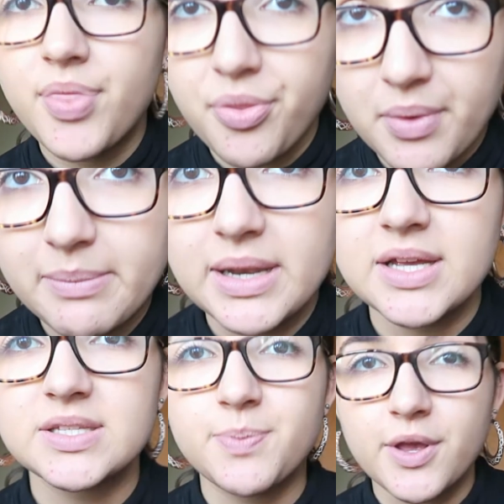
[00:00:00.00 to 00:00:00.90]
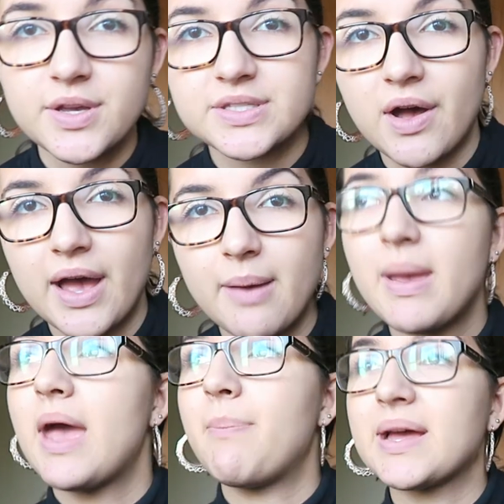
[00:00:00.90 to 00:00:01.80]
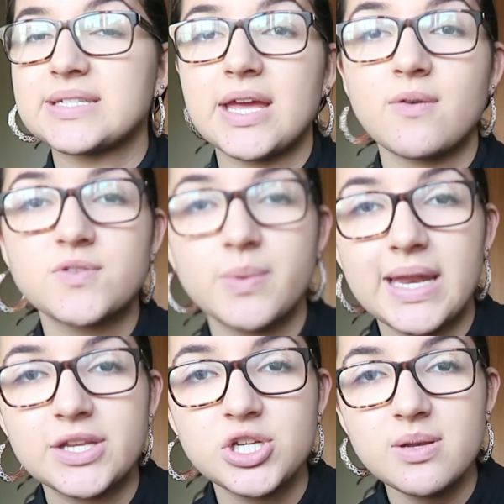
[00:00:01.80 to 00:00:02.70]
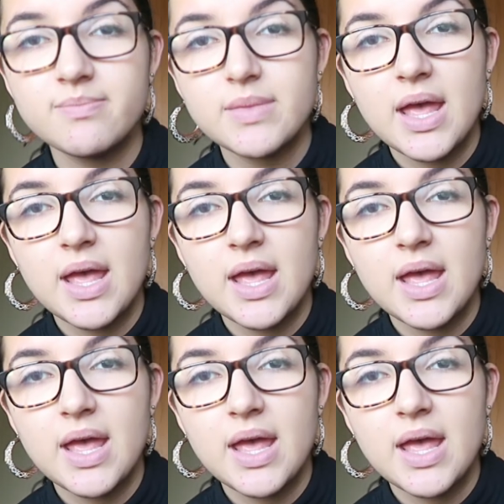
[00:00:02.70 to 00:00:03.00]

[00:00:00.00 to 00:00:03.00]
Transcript: 3 minutes because I'm about to head off to a lecture.